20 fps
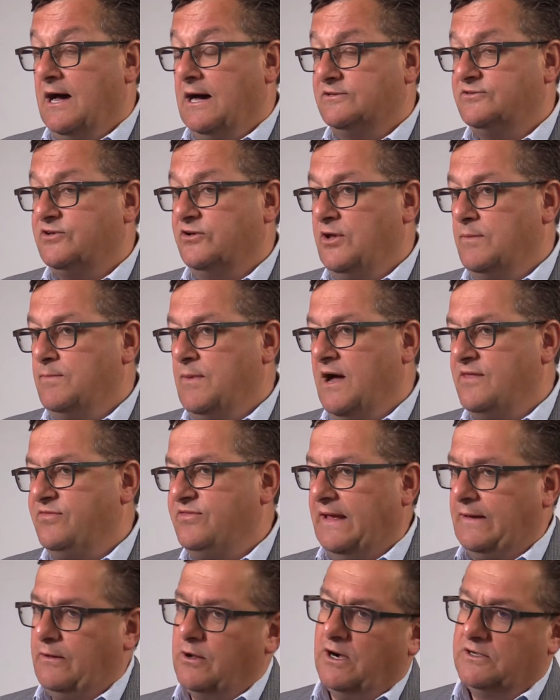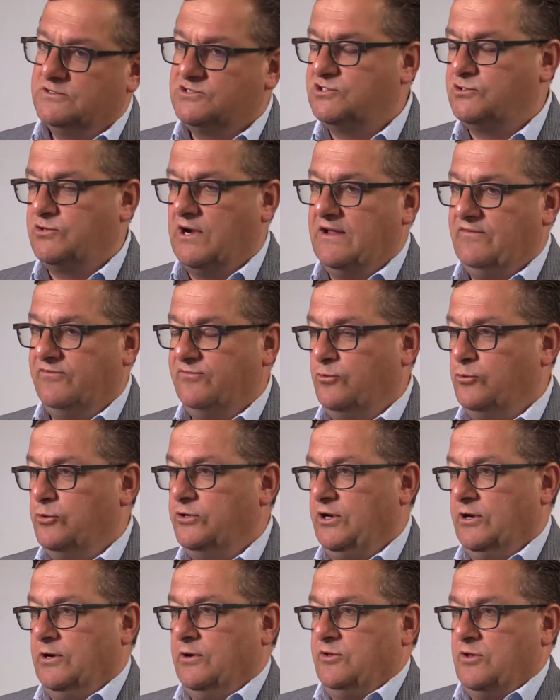So you might think, oh, it's
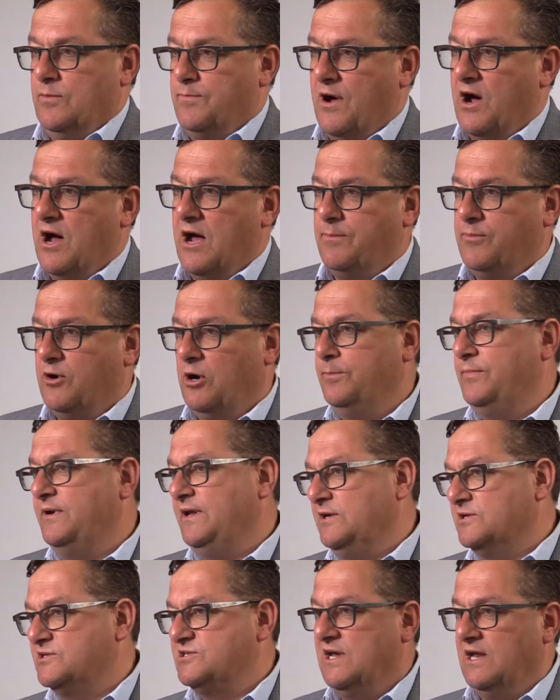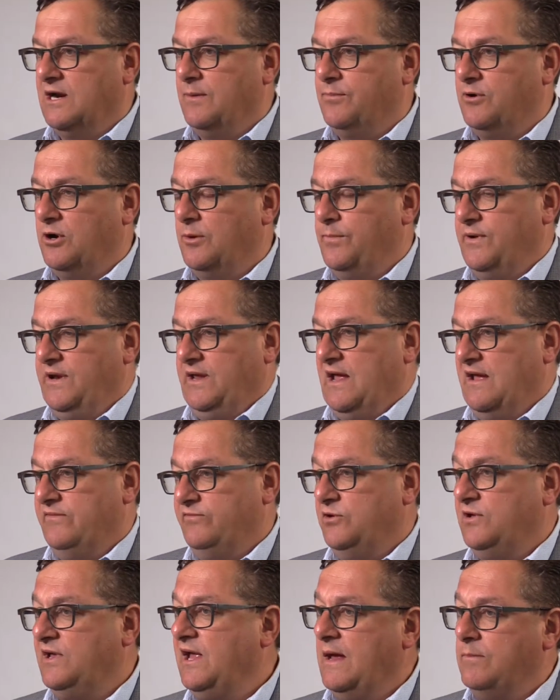straightforward, you buy a property, you sell a property, have
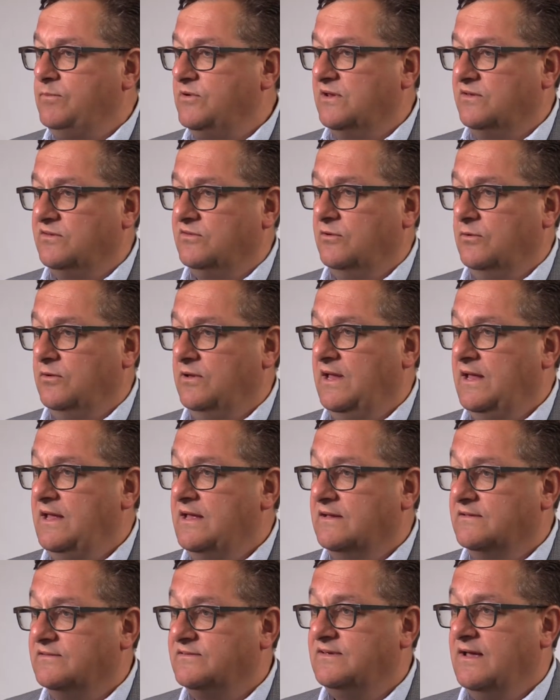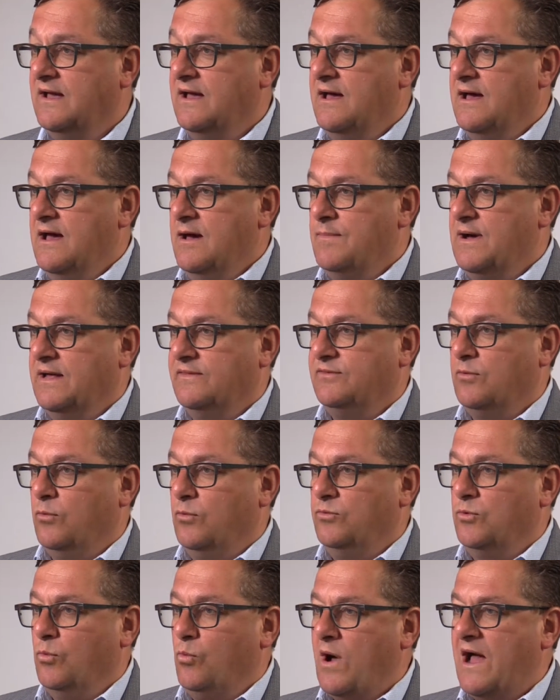you kept it 2 years? But the
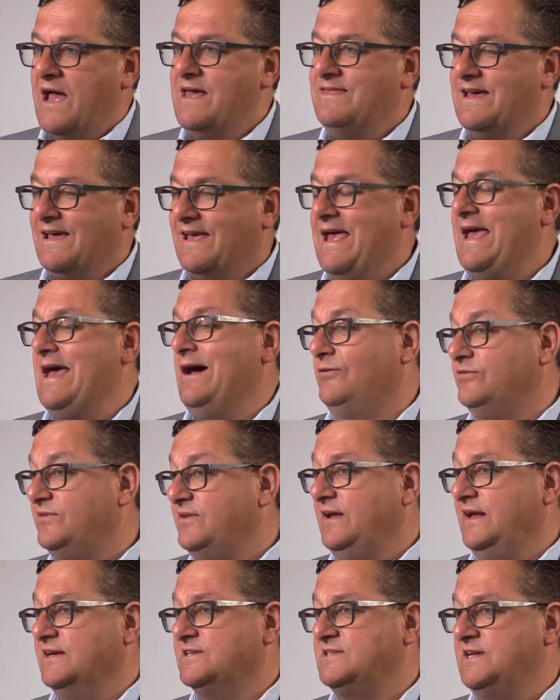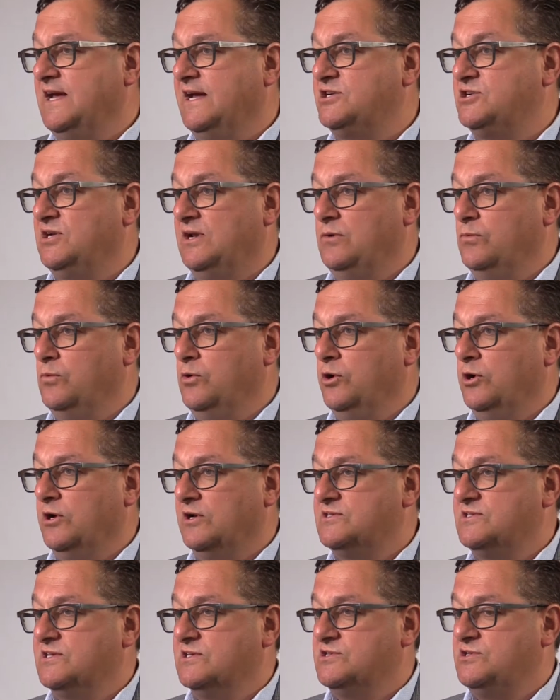way that count test actually
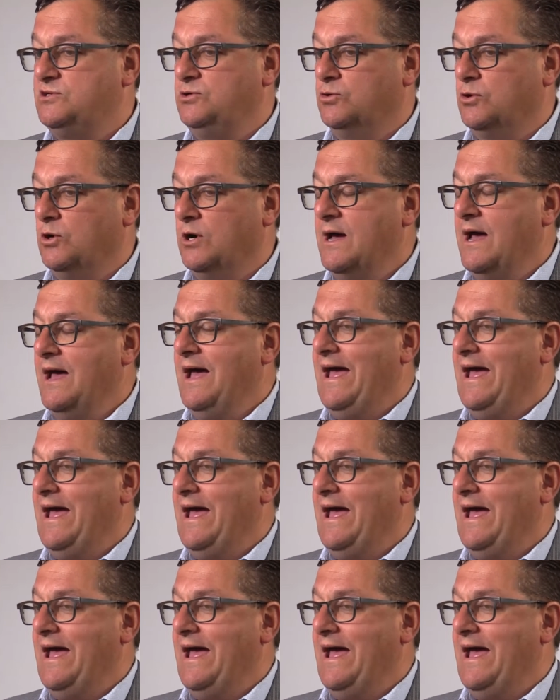works is your